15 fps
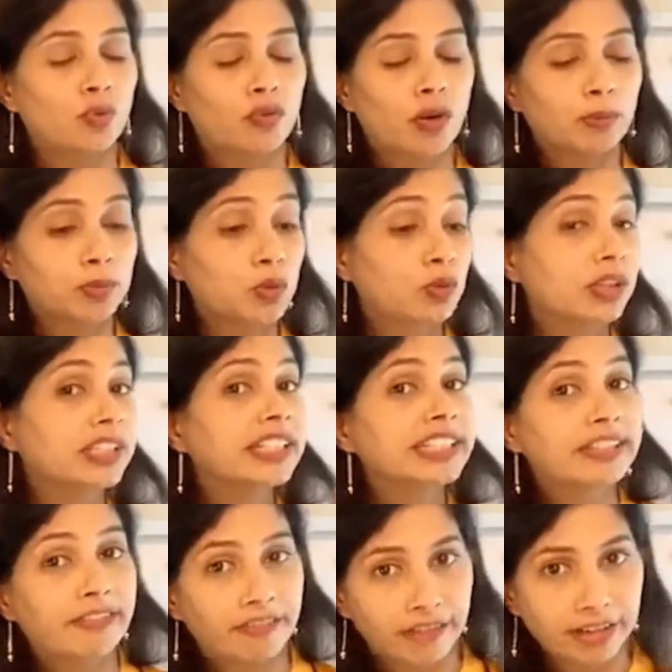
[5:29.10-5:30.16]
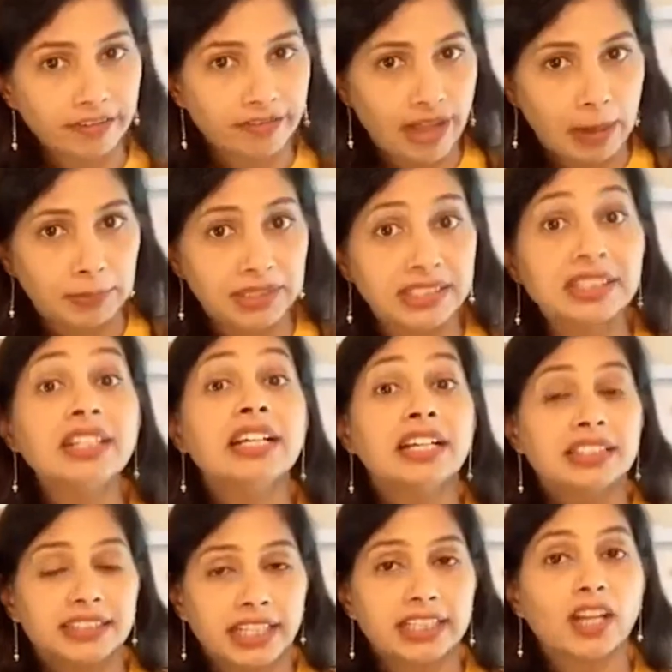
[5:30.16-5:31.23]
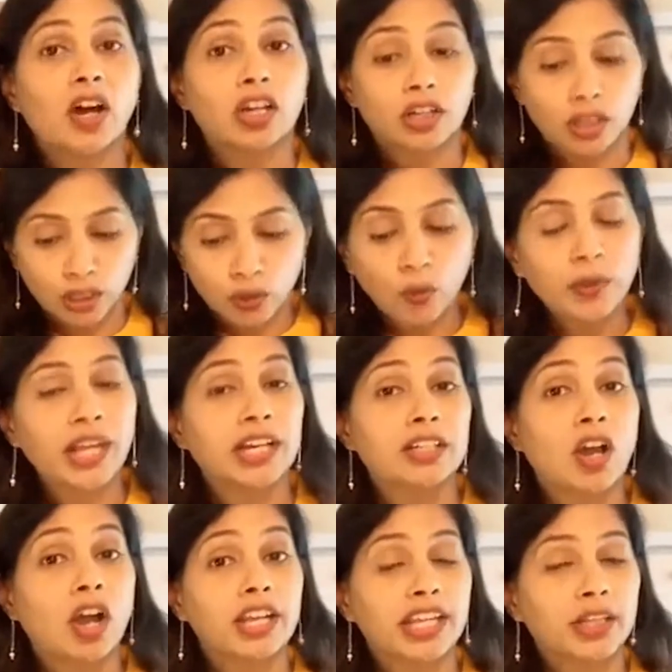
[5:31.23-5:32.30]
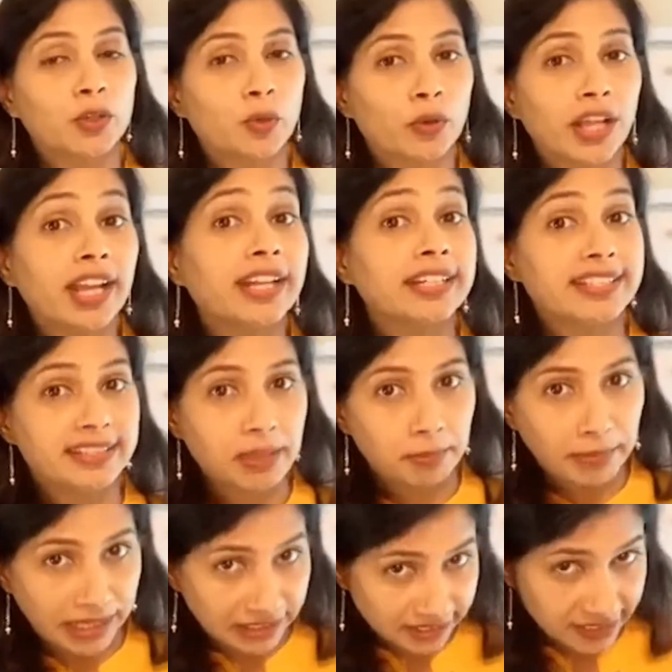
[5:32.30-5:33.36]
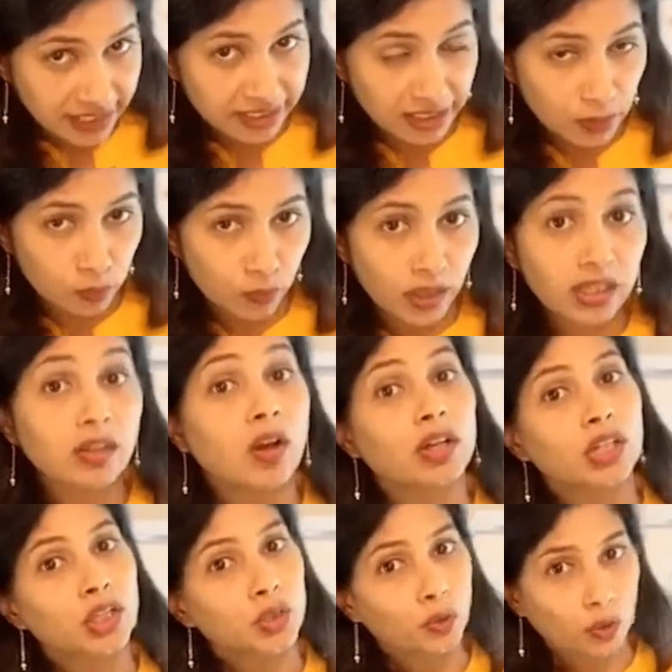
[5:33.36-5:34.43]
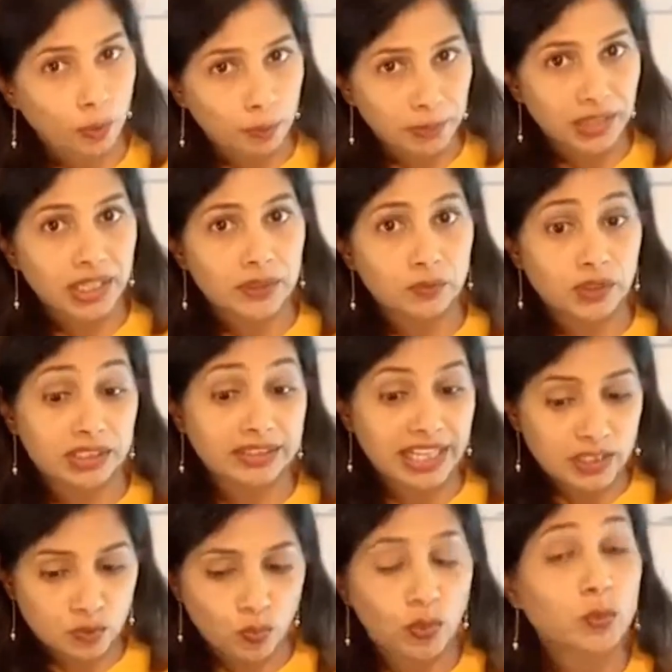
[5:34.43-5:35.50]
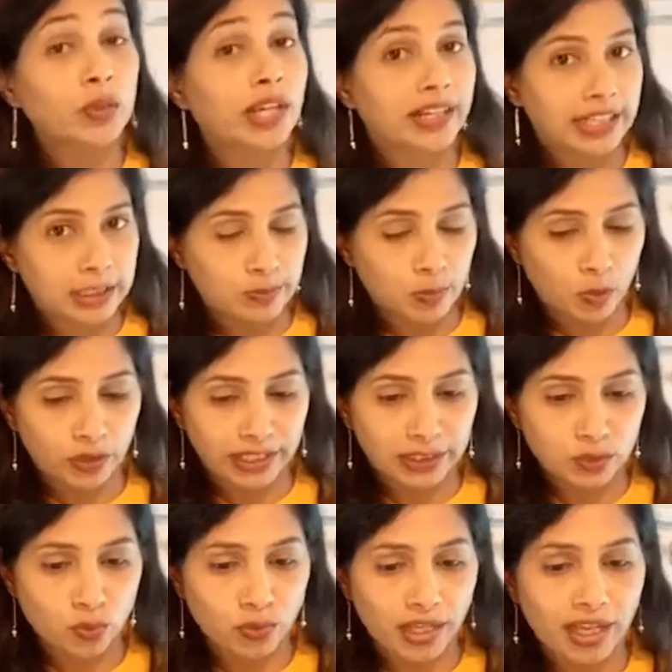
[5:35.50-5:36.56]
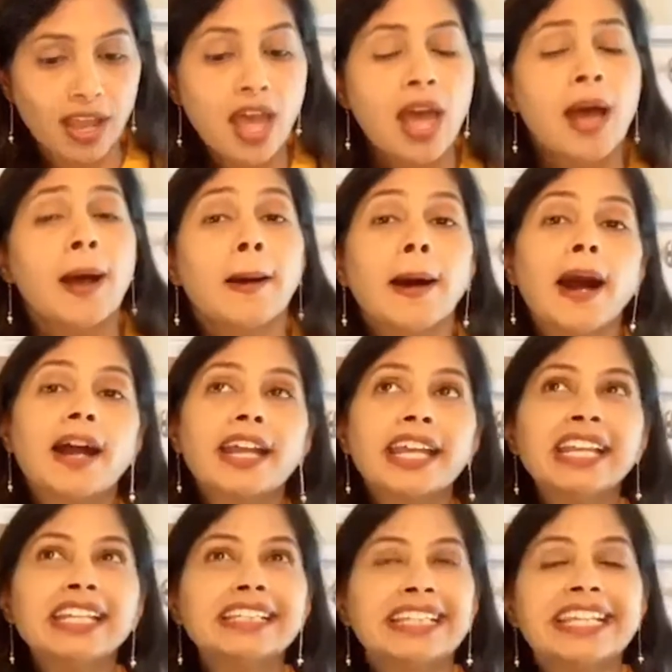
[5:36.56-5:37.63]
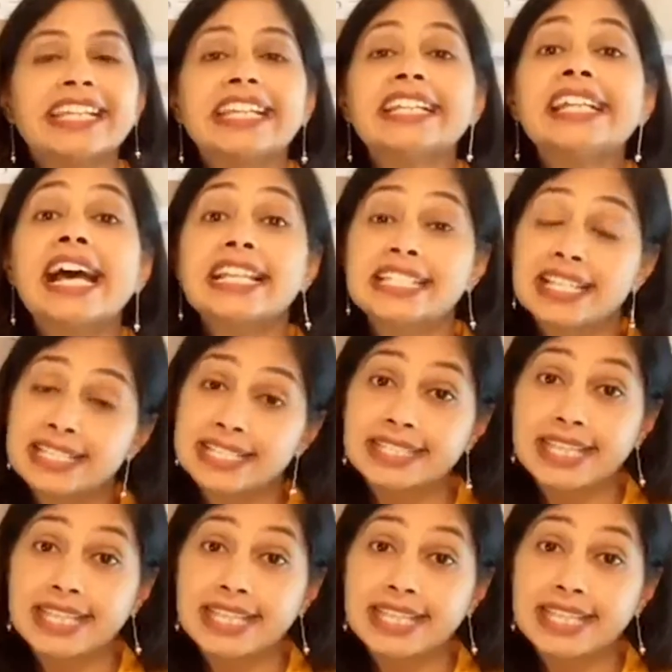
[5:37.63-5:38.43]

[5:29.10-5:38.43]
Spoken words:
from totally different family than the oregano we are talking today. It's the Mediterranean one or the European one. That's what we are exploring today. Again, it has the